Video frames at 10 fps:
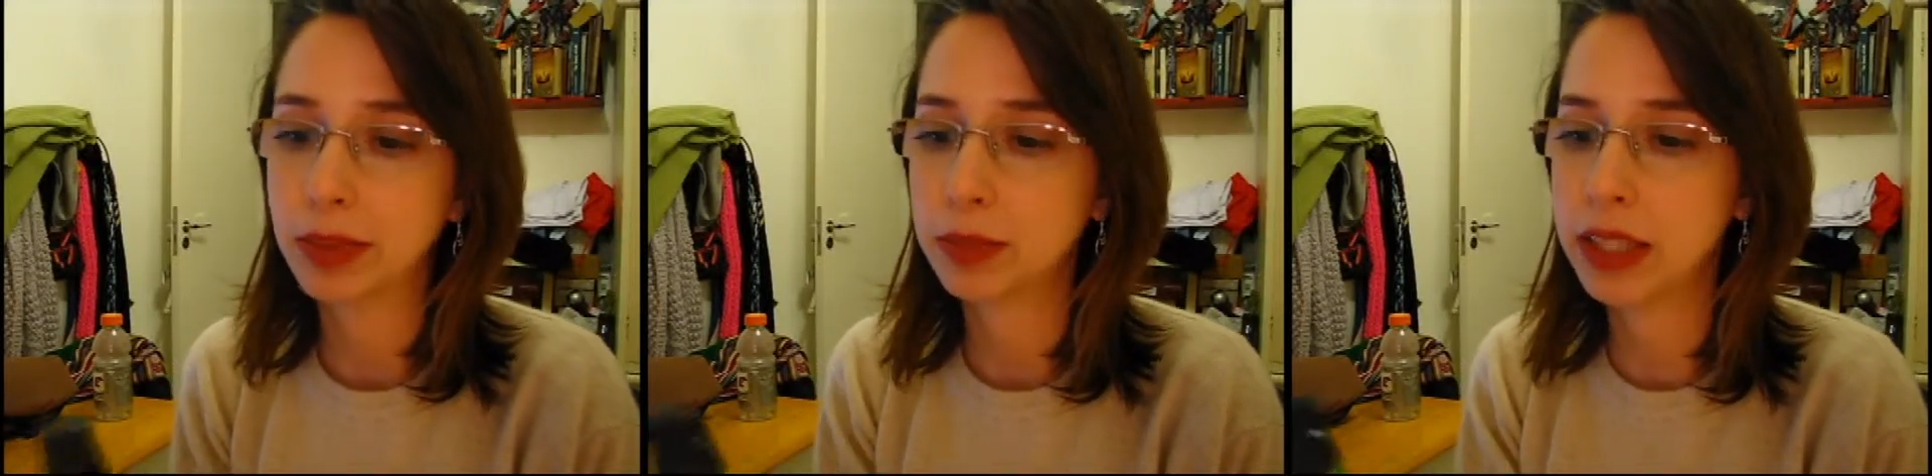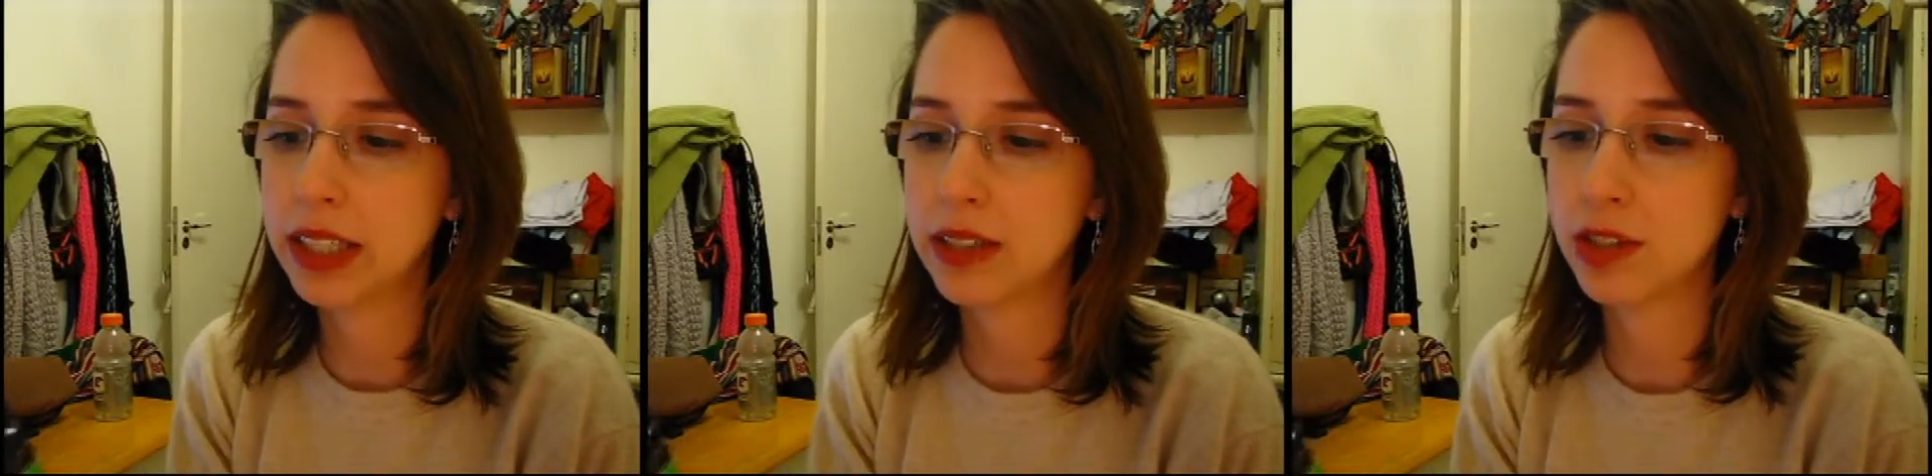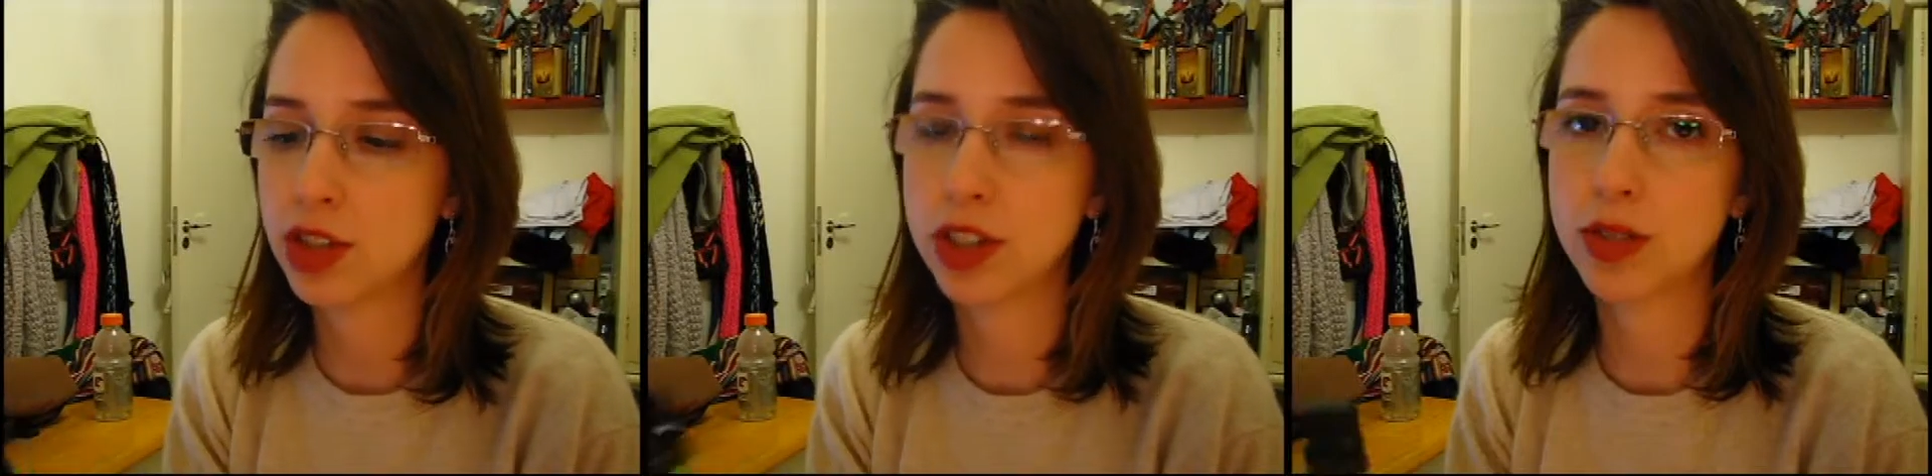
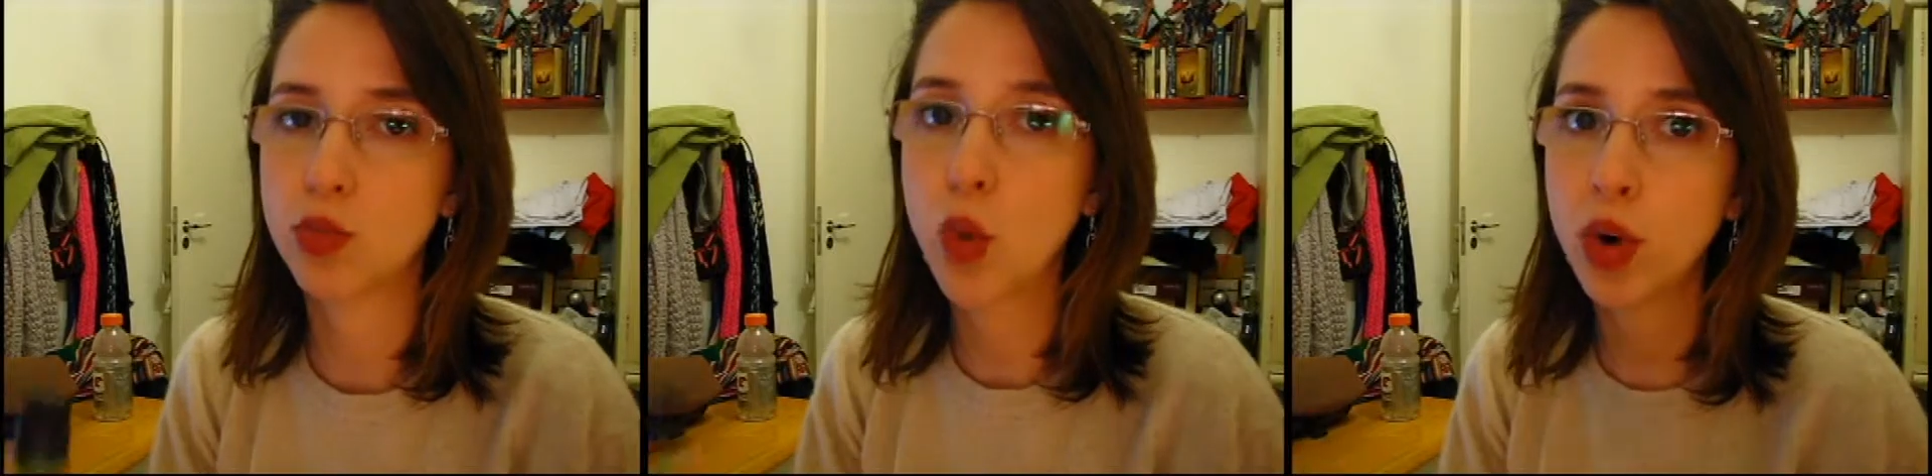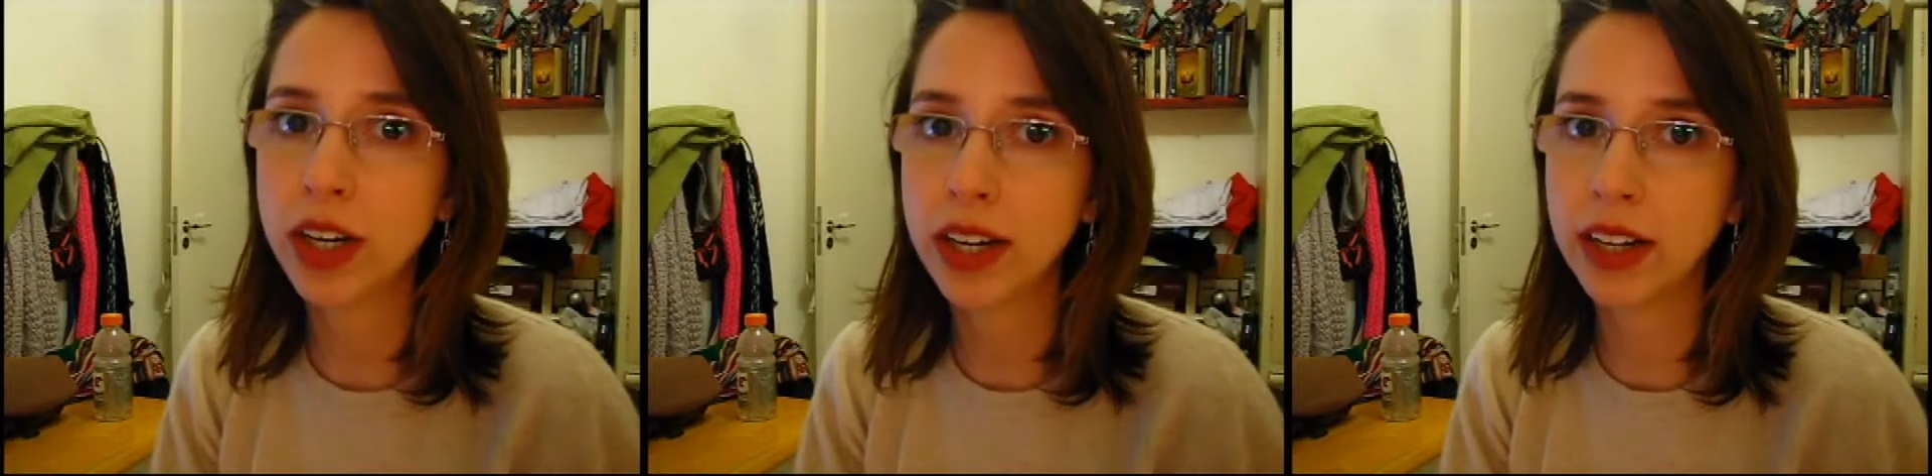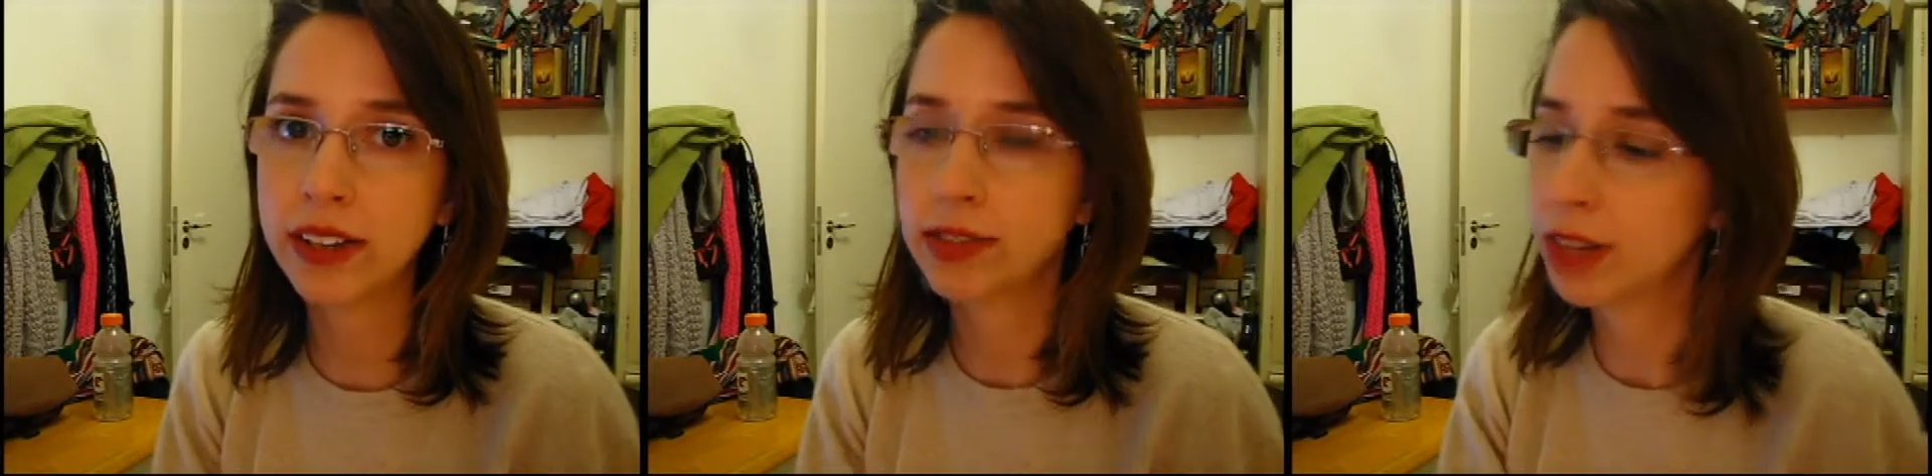please, just
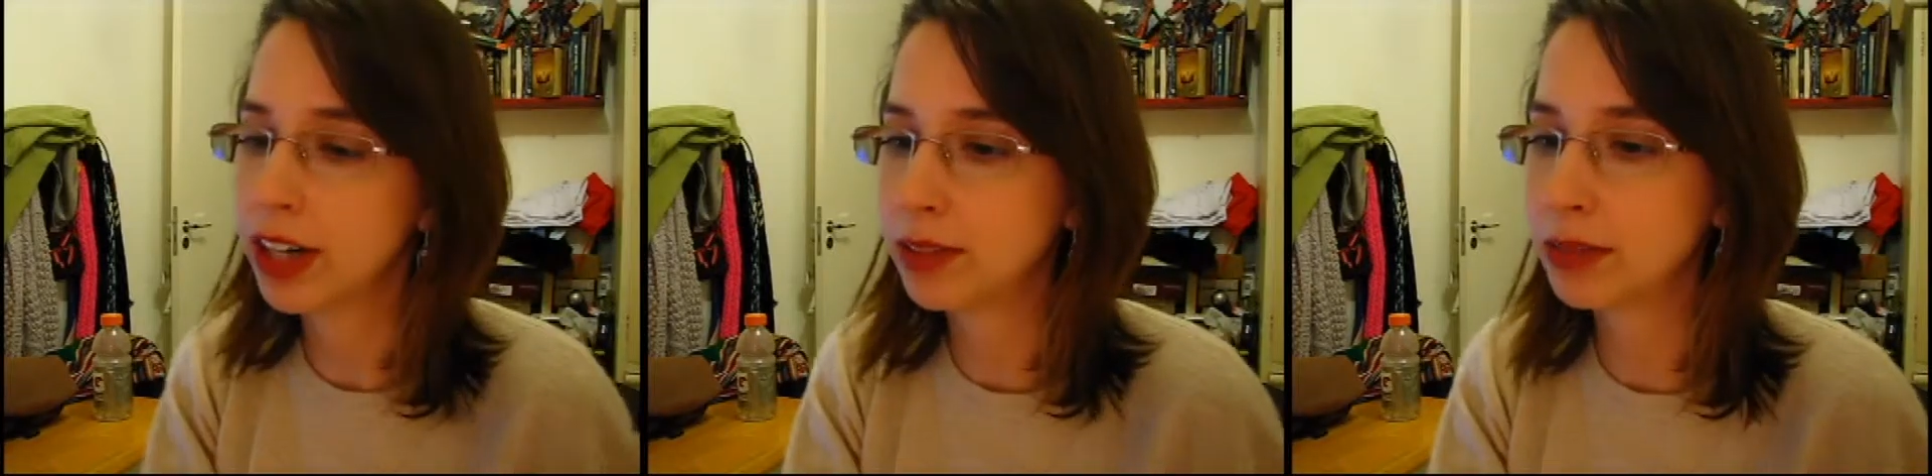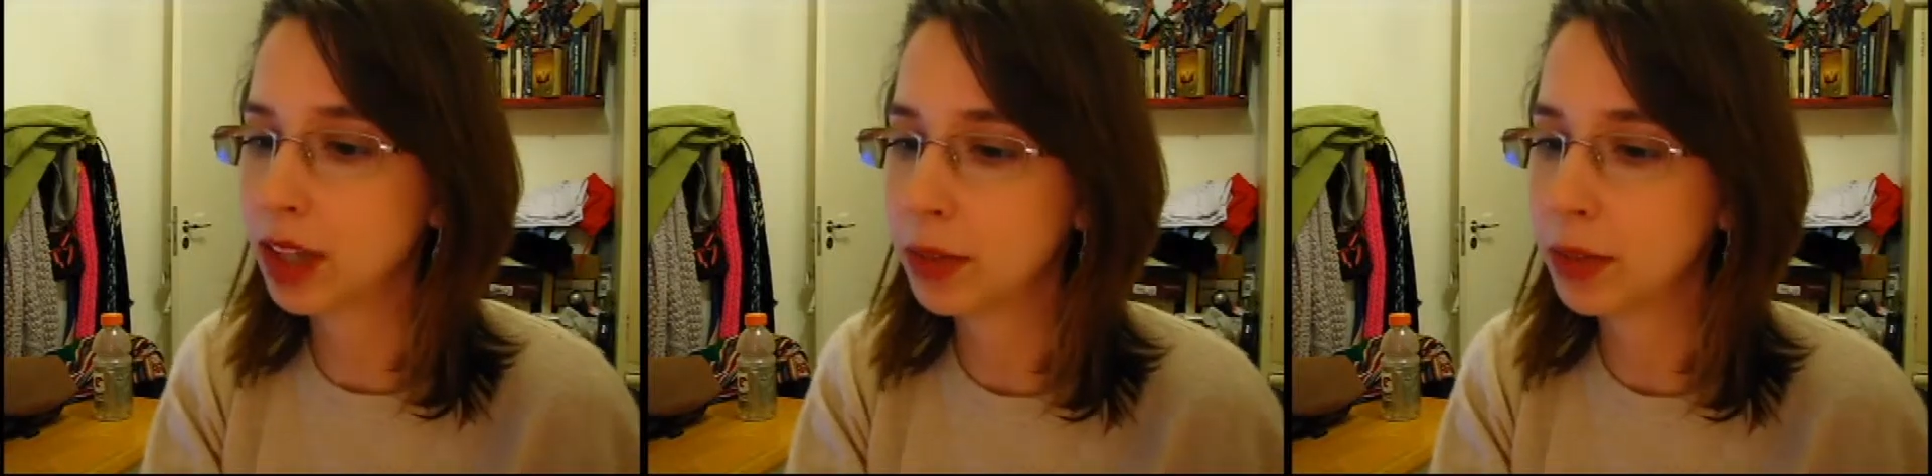warning, right?